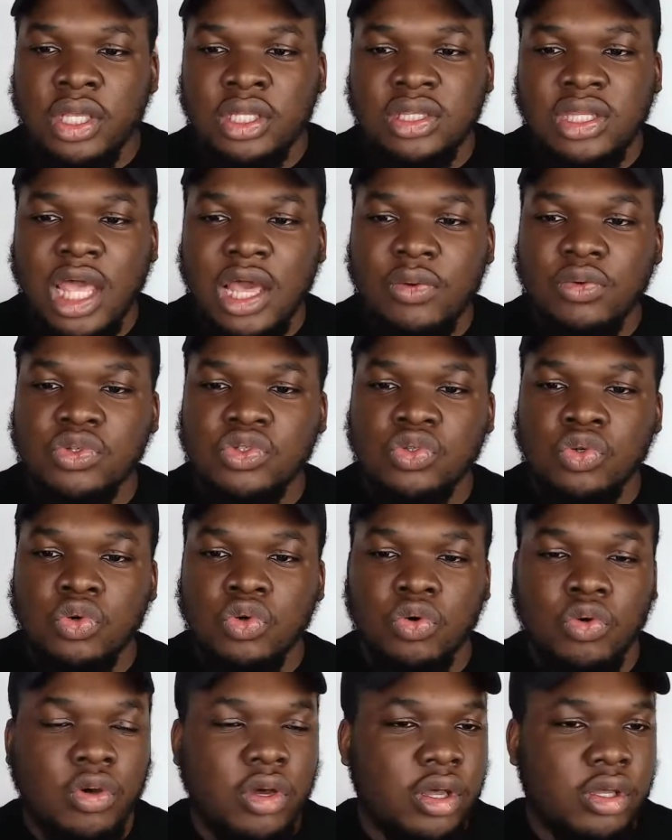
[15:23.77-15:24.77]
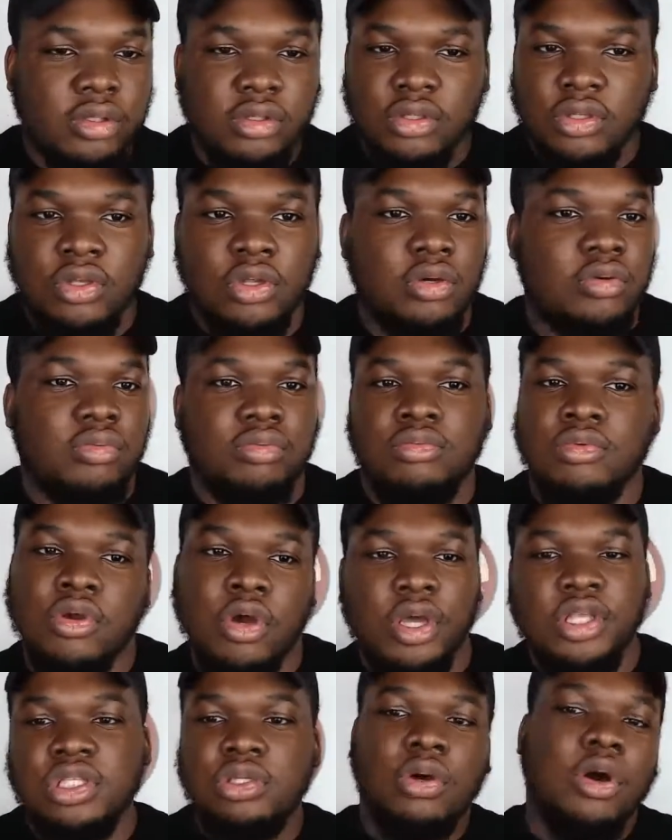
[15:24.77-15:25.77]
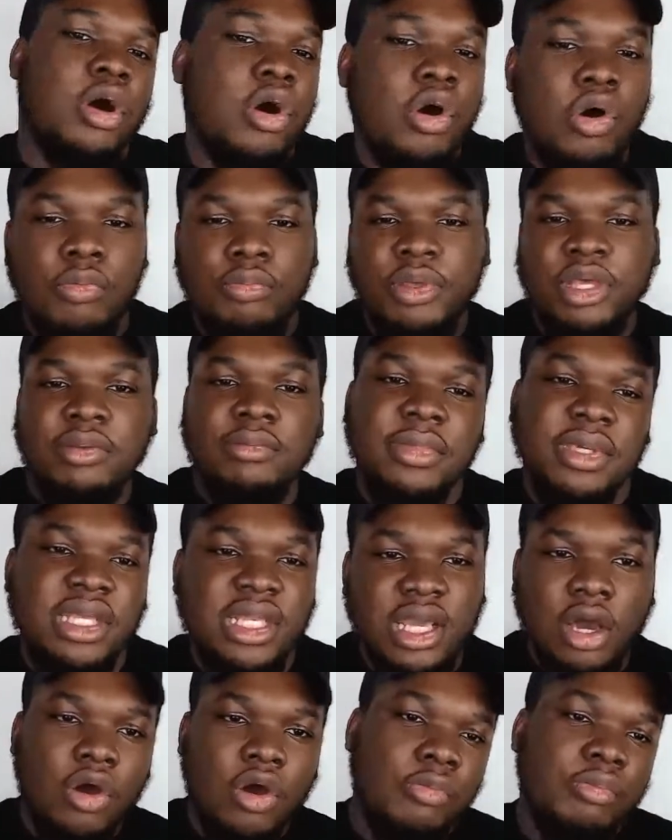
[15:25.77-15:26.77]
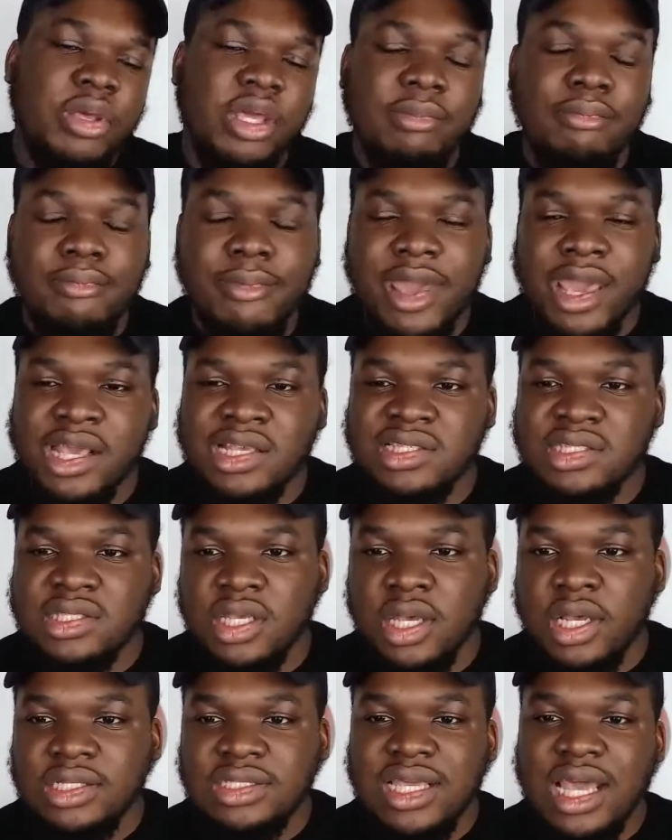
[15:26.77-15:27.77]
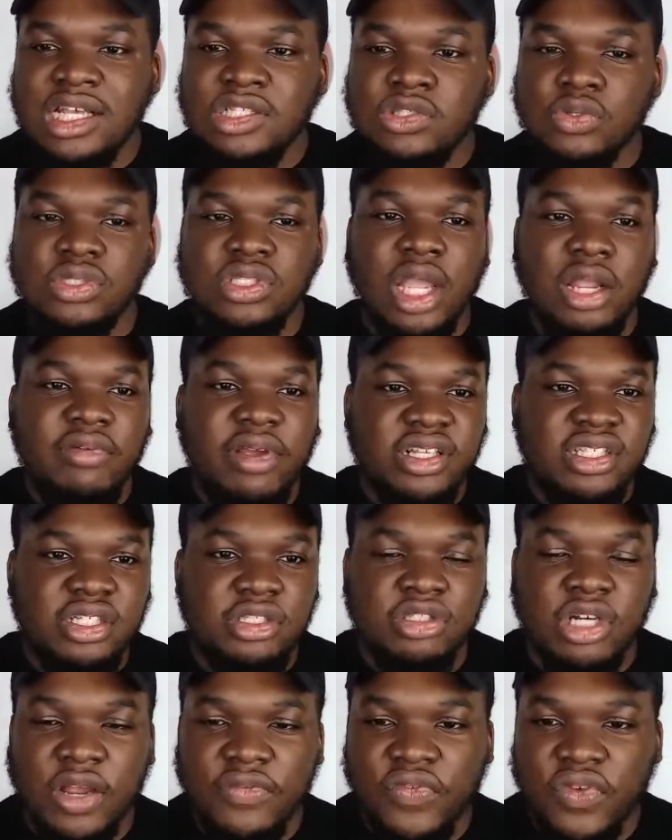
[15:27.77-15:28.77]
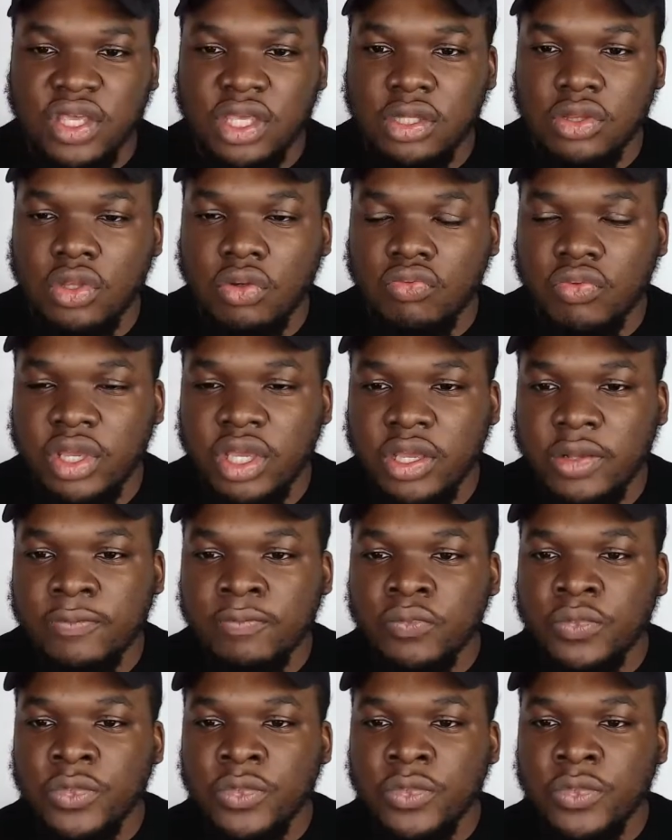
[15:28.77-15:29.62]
That was all, you know, got into a whole big melee, a whole big mess. Taz was directing traffic in the ring.